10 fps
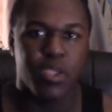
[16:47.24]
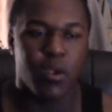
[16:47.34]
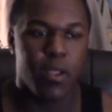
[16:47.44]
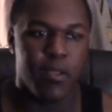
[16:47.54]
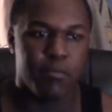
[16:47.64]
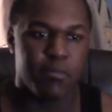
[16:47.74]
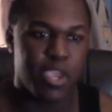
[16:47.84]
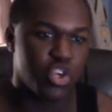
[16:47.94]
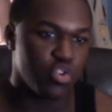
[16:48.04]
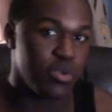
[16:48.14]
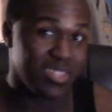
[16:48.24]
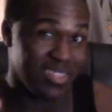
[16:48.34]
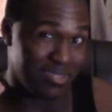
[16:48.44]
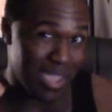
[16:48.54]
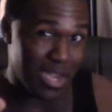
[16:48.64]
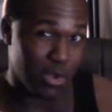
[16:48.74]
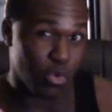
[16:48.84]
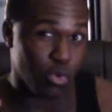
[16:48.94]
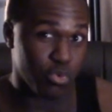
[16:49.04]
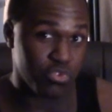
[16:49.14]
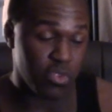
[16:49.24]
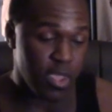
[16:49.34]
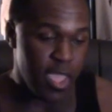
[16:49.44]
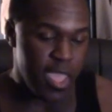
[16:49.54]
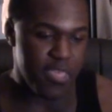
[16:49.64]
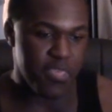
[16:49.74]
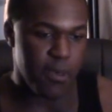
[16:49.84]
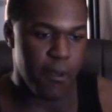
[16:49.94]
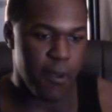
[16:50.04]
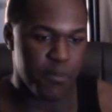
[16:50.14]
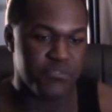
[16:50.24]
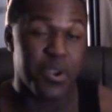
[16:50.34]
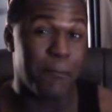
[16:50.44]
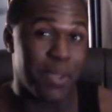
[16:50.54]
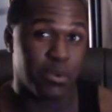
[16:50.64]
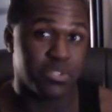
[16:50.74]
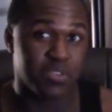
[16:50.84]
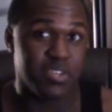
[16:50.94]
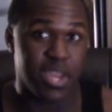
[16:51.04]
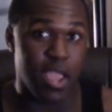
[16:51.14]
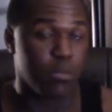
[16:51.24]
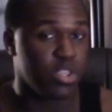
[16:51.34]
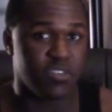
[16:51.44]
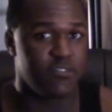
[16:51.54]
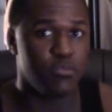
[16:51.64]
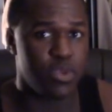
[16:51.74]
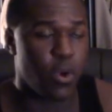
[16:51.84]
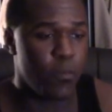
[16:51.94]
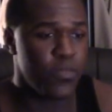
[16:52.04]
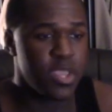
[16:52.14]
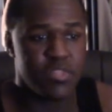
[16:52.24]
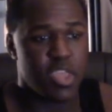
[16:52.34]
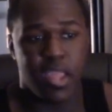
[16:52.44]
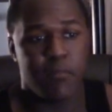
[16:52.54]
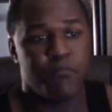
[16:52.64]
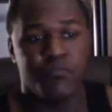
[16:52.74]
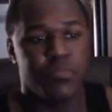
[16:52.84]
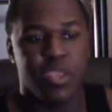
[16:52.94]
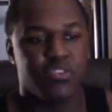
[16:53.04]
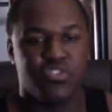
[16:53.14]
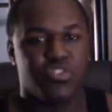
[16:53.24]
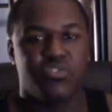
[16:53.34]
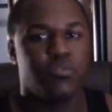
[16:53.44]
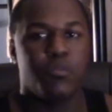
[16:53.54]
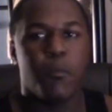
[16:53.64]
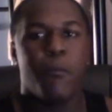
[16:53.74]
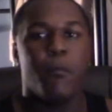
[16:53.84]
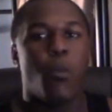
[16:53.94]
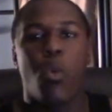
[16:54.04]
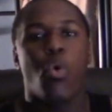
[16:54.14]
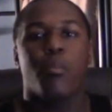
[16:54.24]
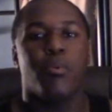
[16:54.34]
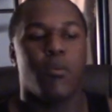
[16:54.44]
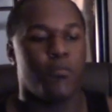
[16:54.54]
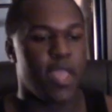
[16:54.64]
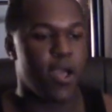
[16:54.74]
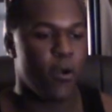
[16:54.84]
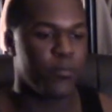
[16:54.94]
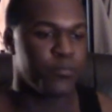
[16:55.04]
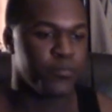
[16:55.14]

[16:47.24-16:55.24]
and make sure you get the technicals and the fundamentals of it down, because if you don't, then it's just horrible. Now,